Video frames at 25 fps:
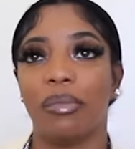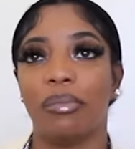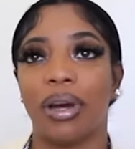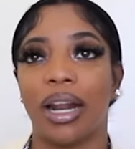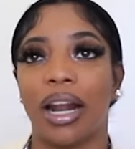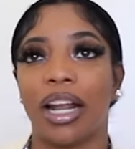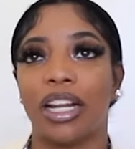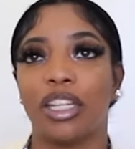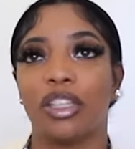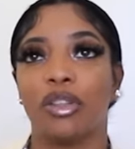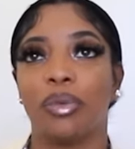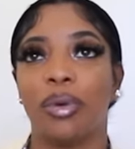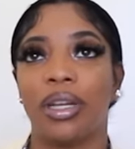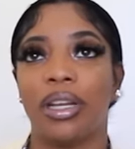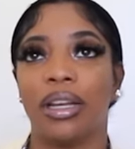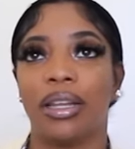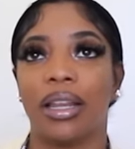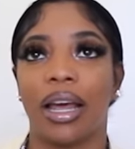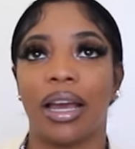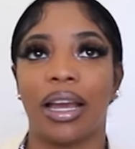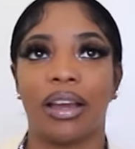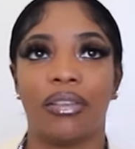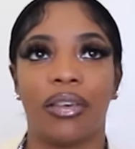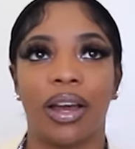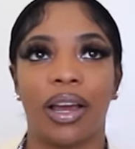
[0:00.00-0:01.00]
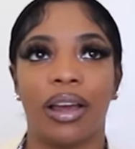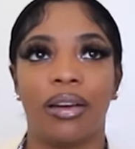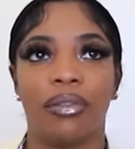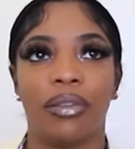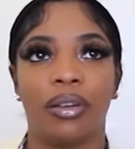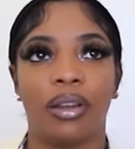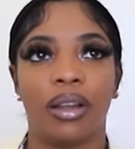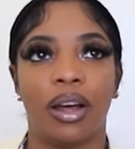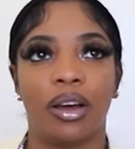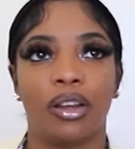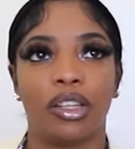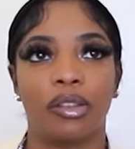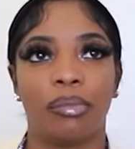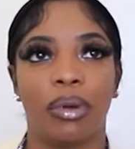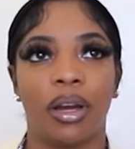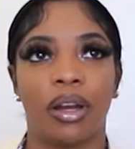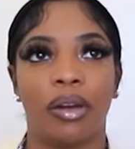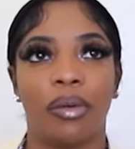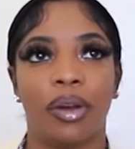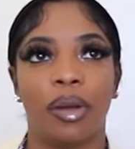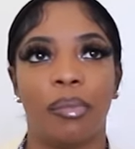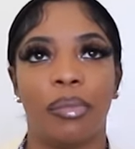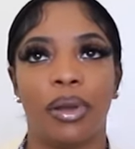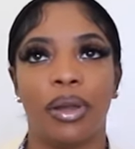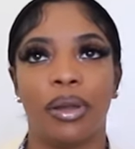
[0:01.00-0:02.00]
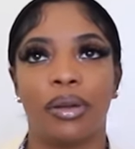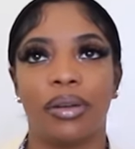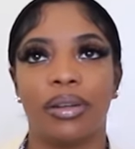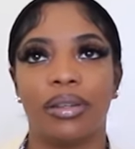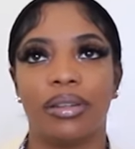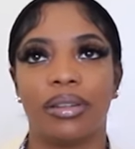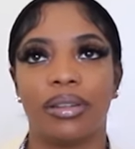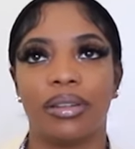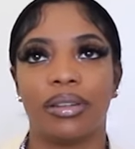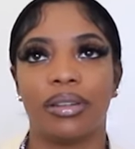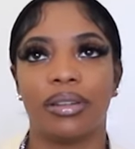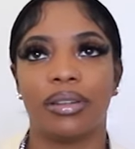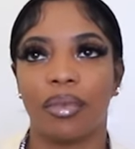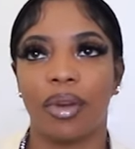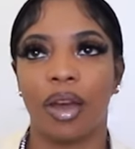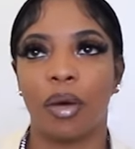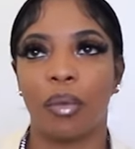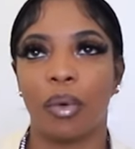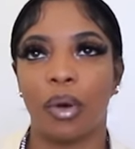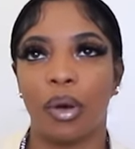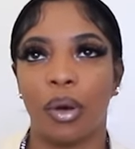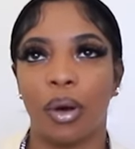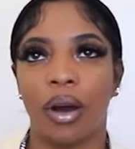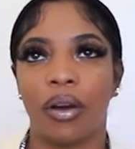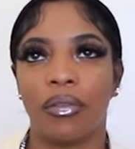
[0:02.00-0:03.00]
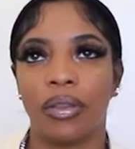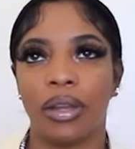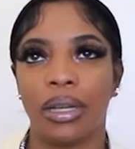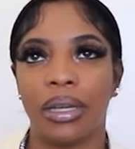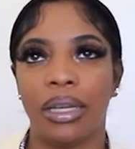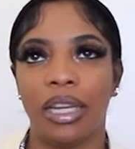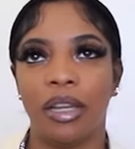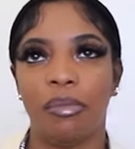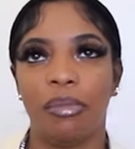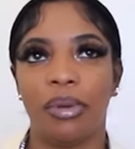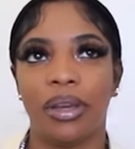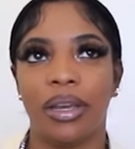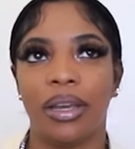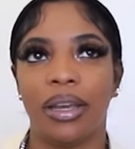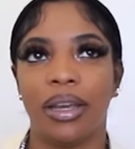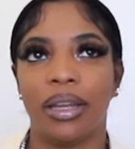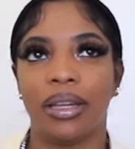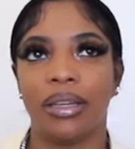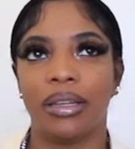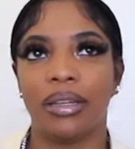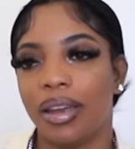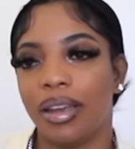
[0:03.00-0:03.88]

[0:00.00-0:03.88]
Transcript: but I tweeted like if I ever lost my grandparents, I would go off the deep end.